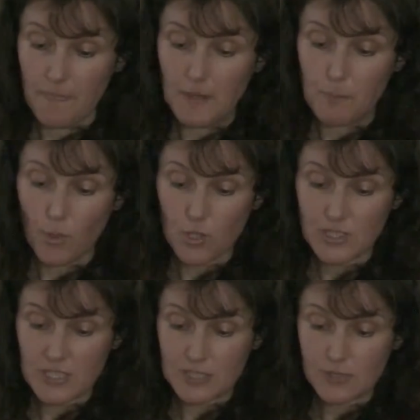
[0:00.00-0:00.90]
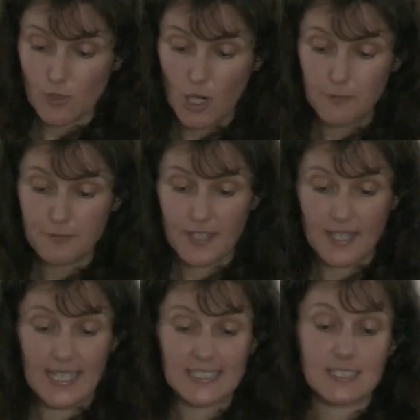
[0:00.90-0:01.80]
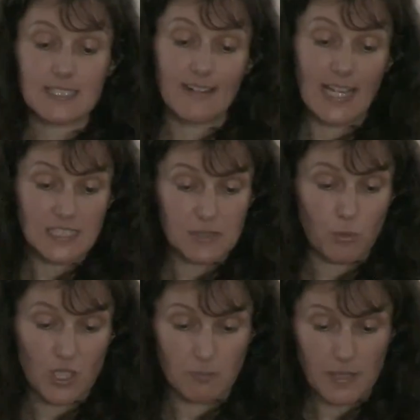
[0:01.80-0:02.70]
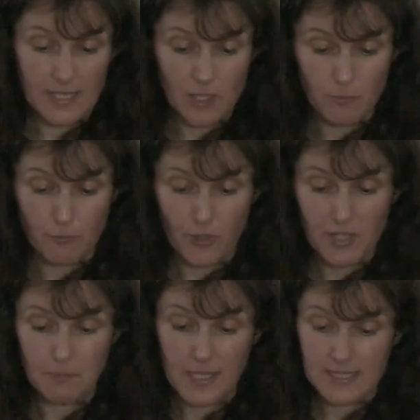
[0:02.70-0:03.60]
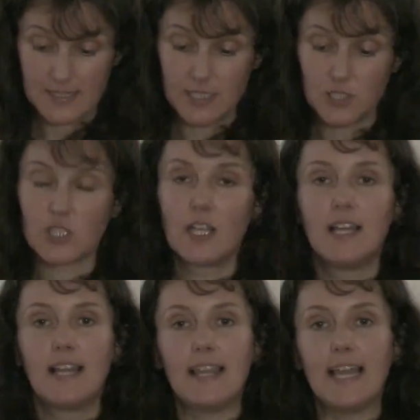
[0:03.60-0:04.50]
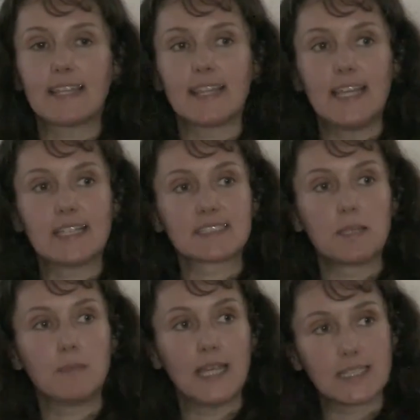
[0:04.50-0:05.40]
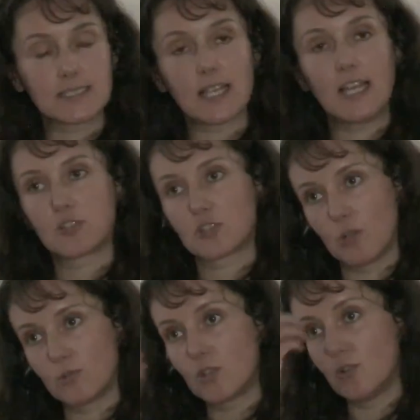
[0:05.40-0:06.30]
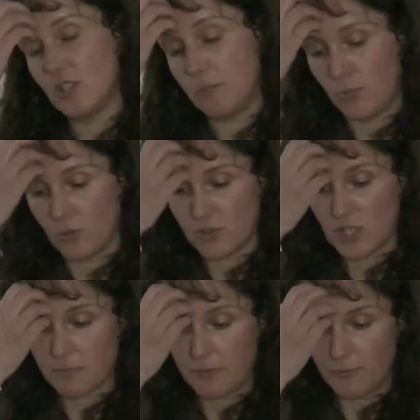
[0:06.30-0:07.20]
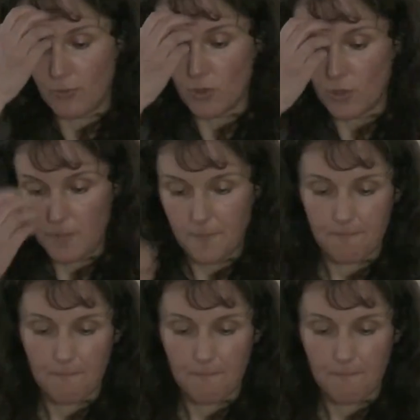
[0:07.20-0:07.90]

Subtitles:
The boxes serve as transport medium for the message, like the SMS I showed you in the project before.